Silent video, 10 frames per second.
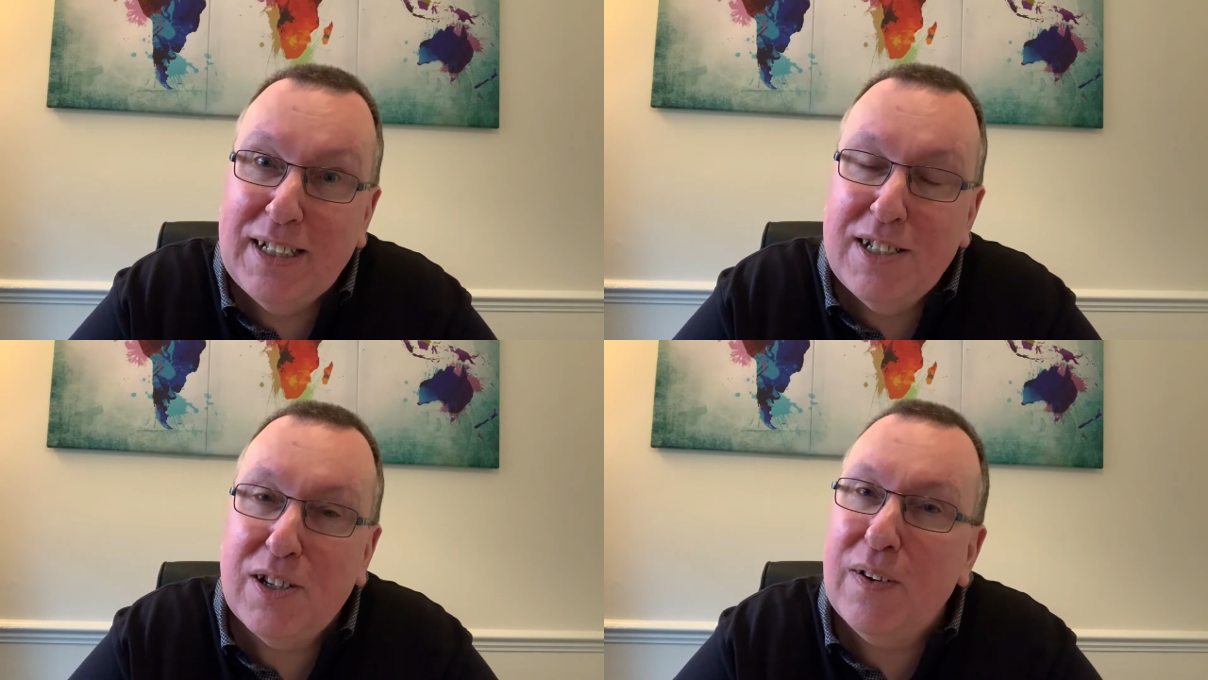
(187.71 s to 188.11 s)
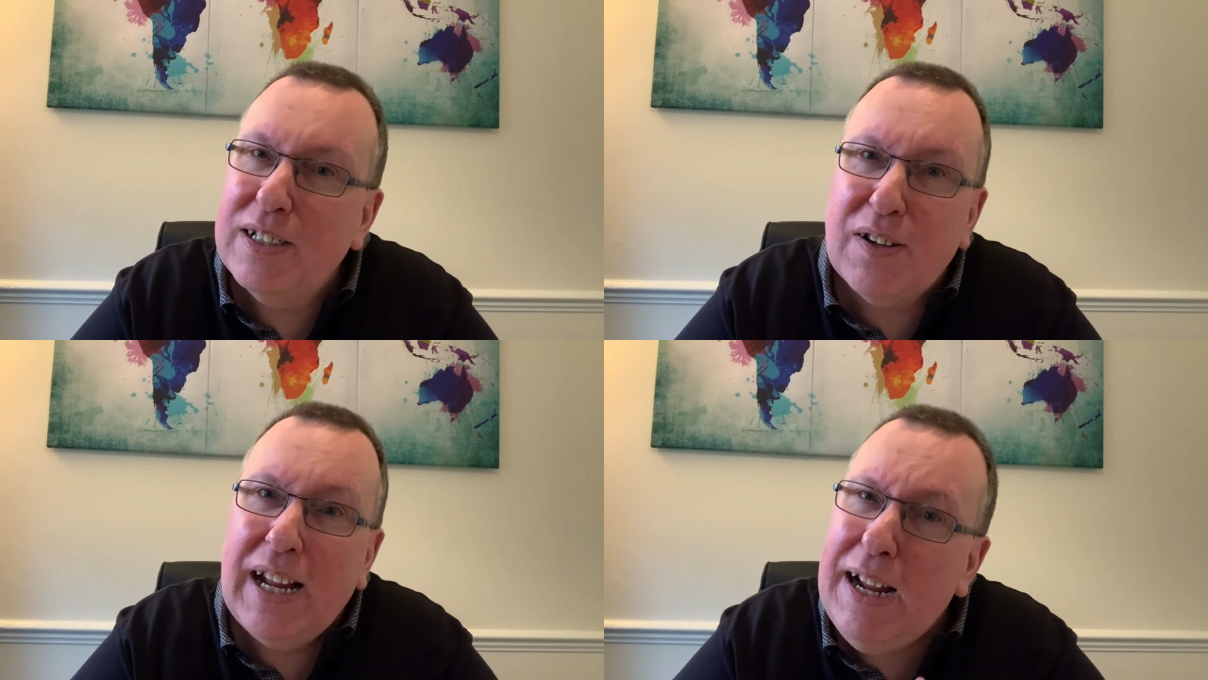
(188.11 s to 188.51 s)
So
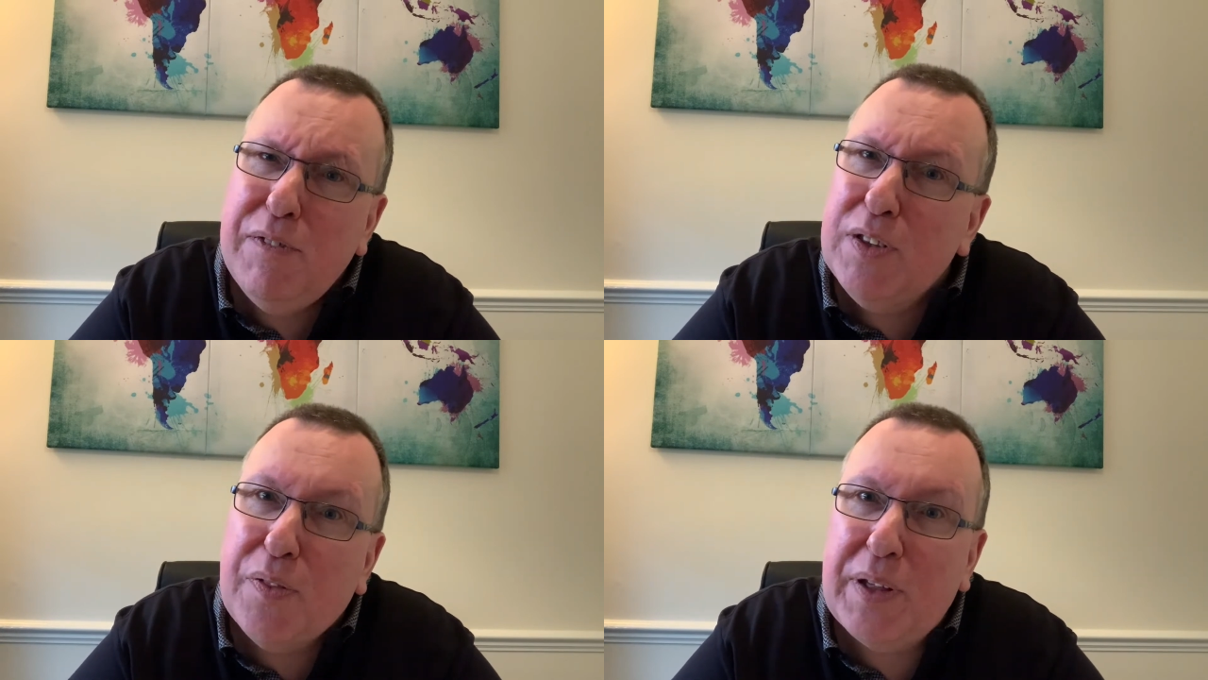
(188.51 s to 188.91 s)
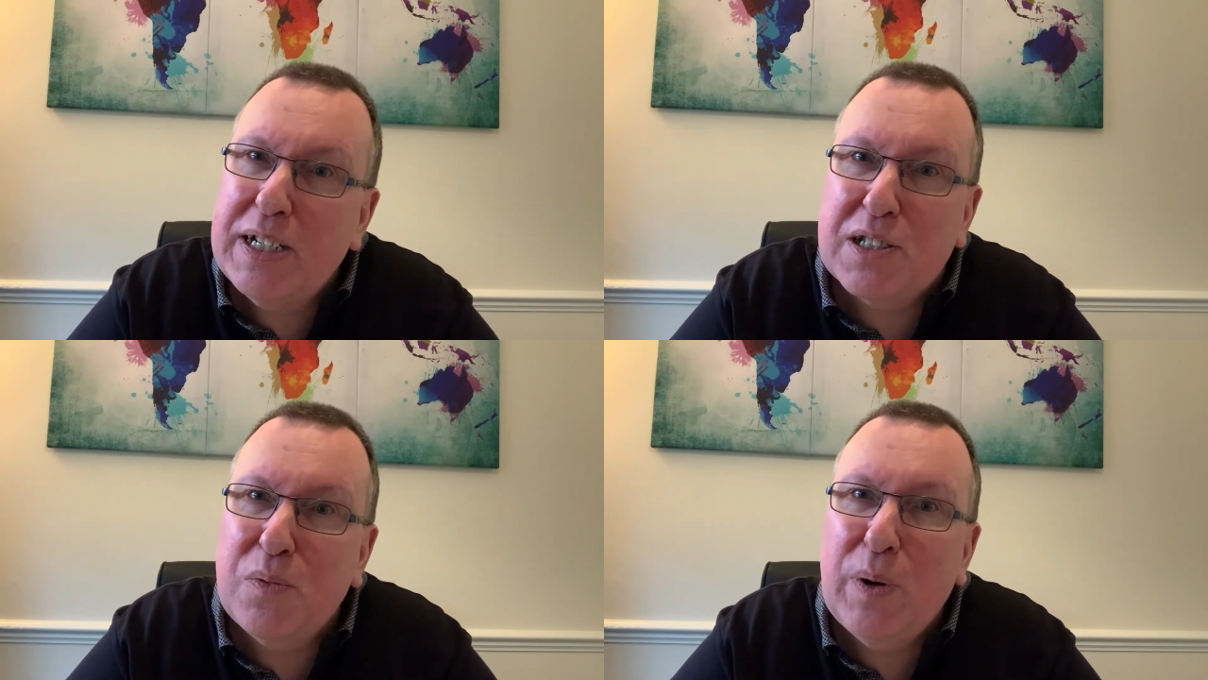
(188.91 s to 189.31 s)
even the
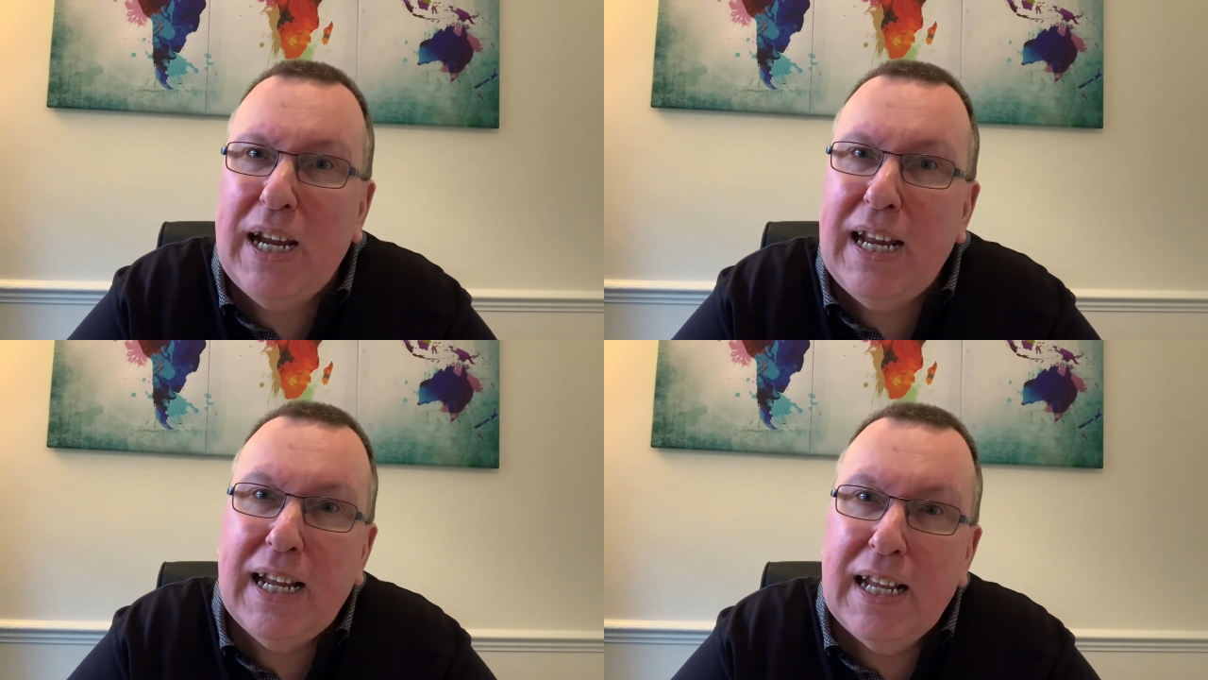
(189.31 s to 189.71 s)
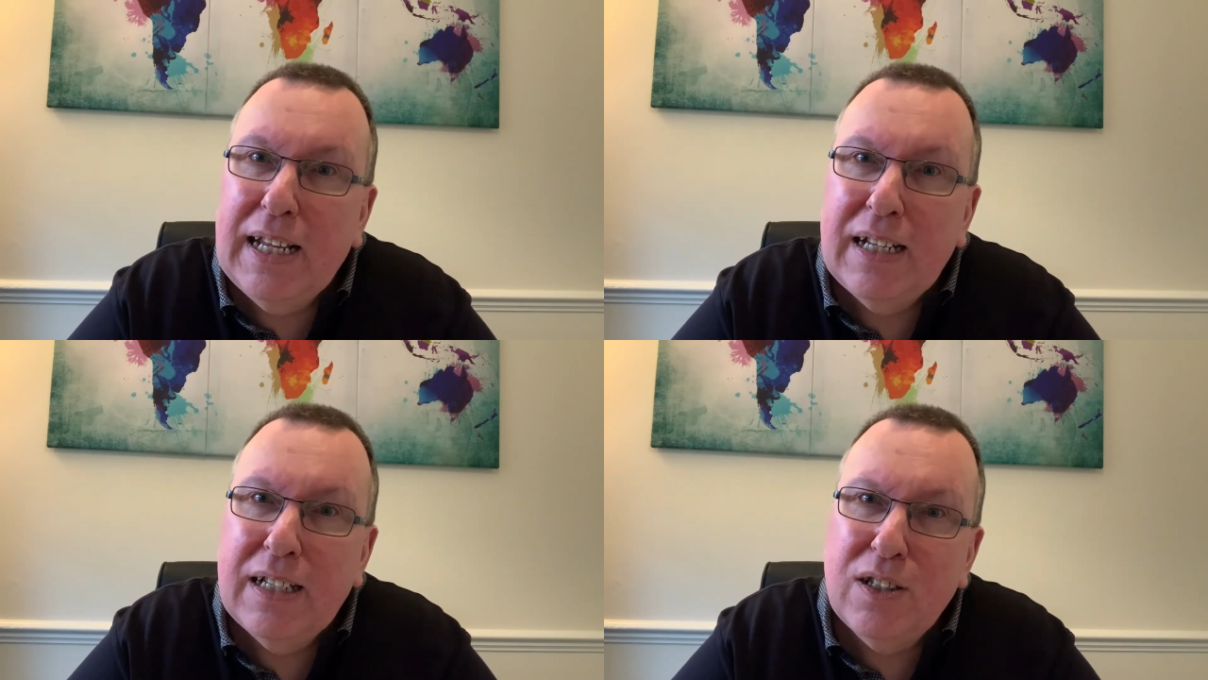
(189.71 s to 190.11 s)
things that we
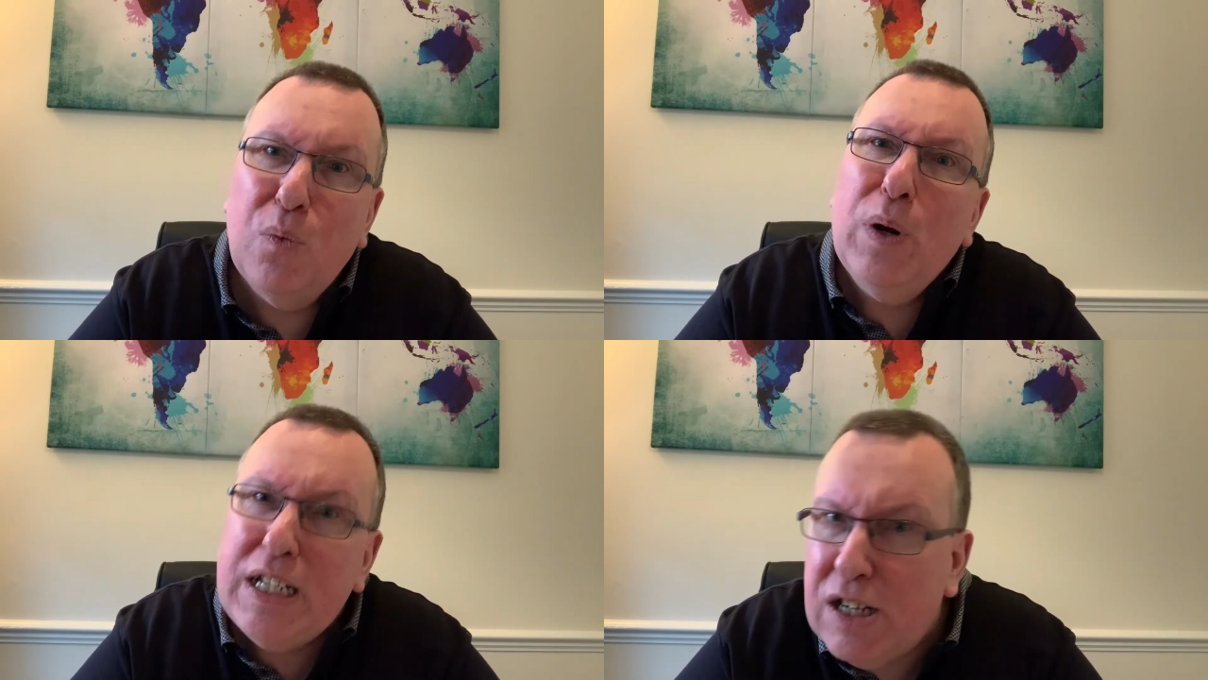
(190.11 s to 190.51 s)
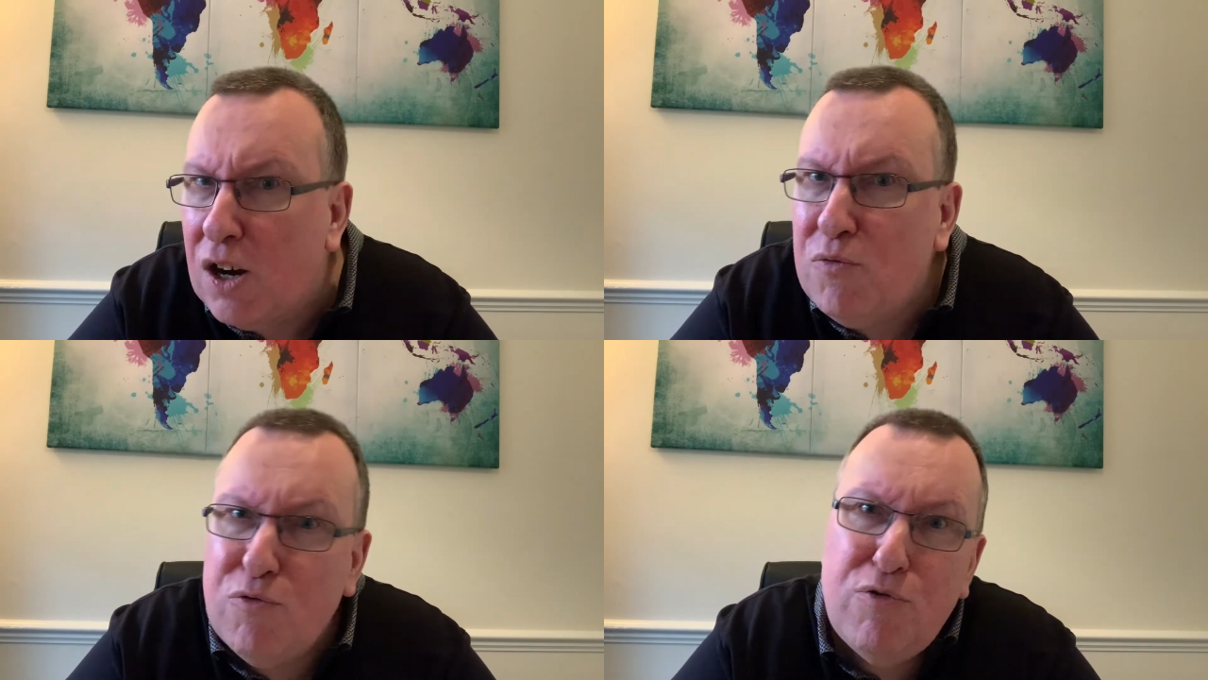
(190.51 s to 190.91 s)

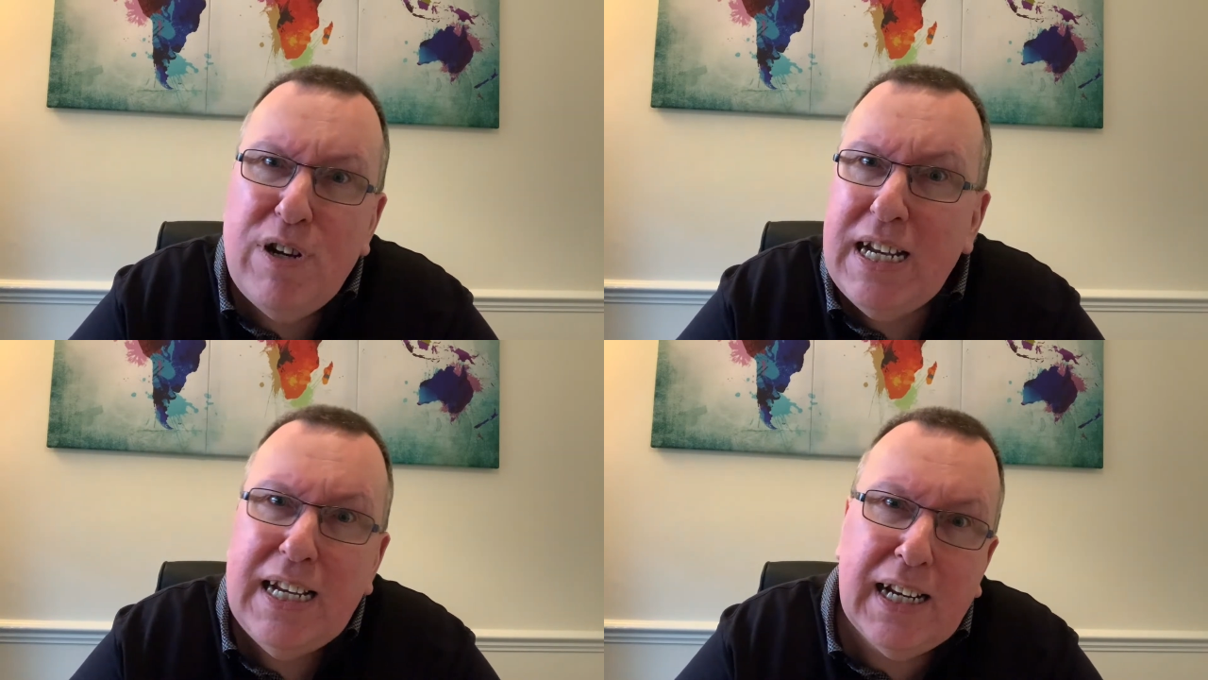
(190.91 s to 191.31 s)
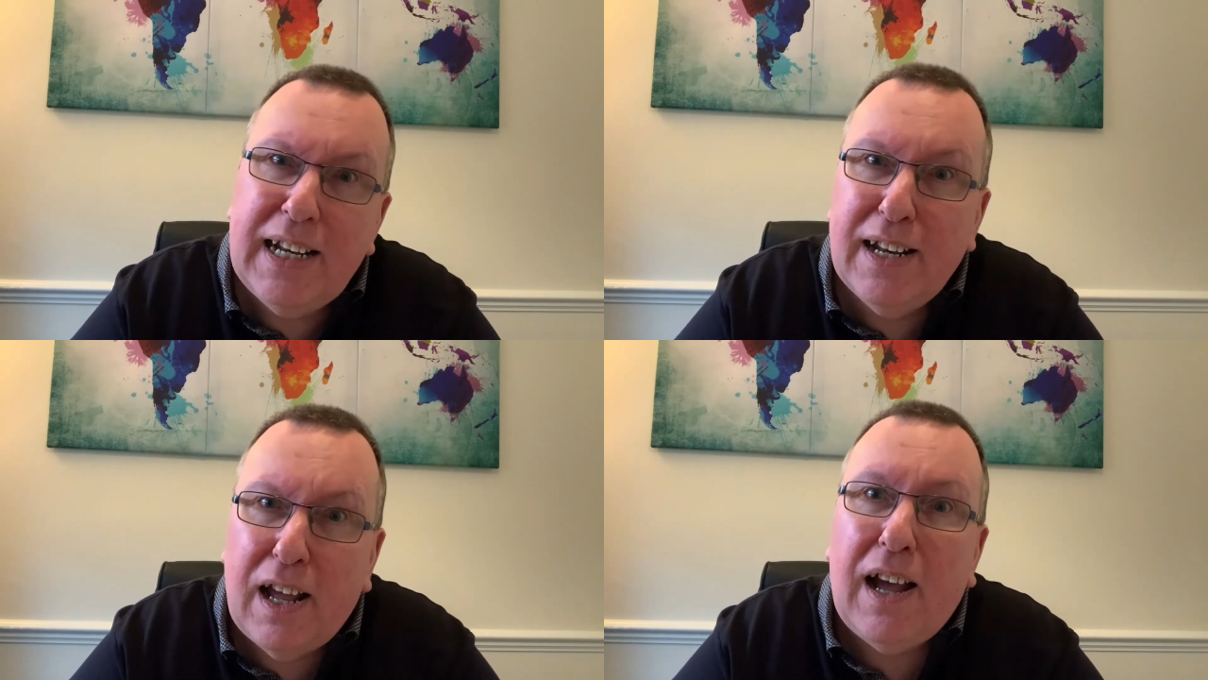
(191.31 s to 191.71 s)
don't
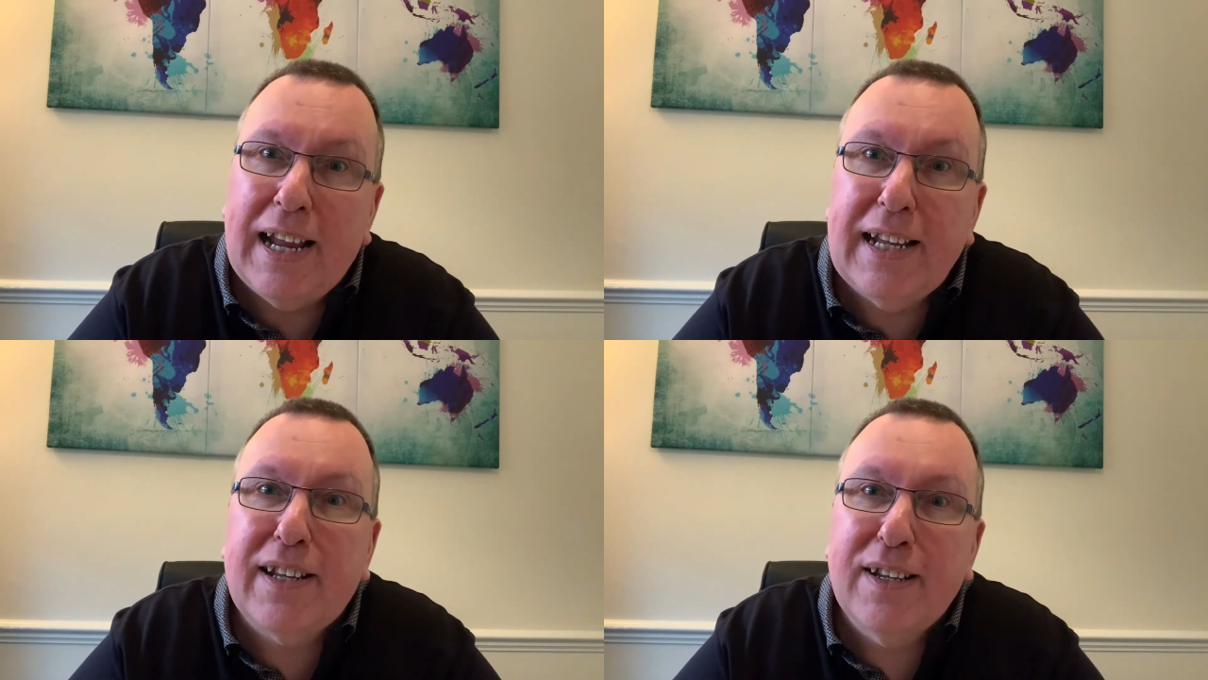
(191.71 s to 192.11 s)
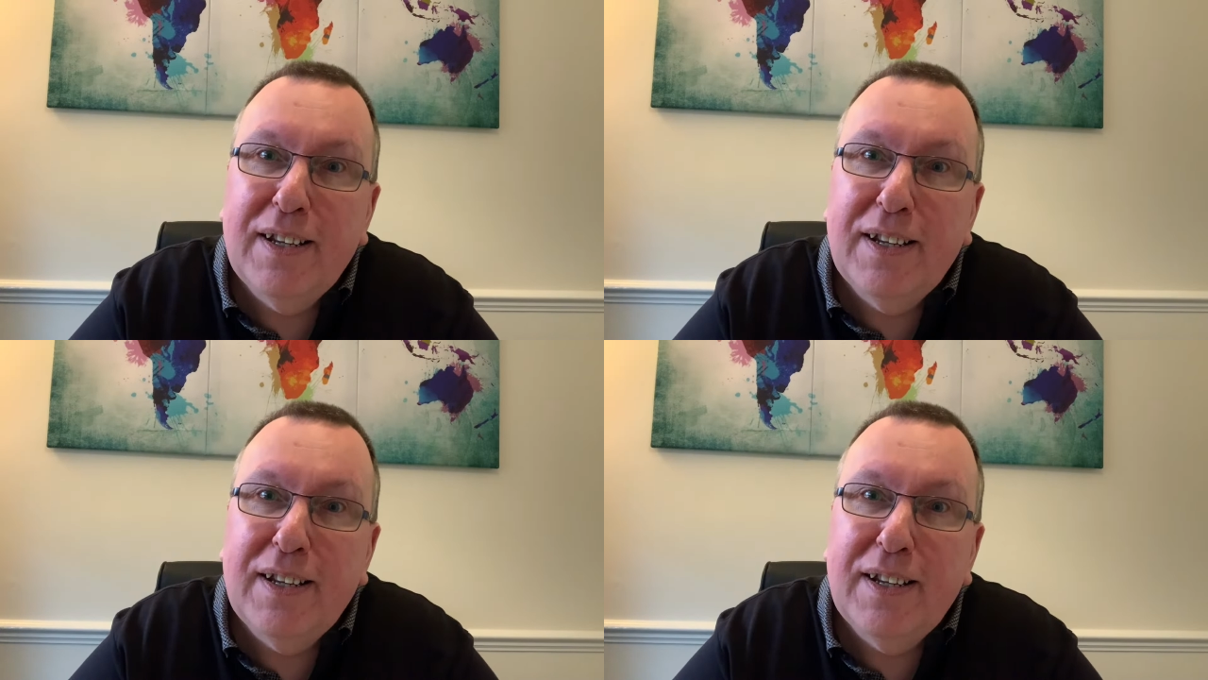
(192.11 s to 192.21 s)
really like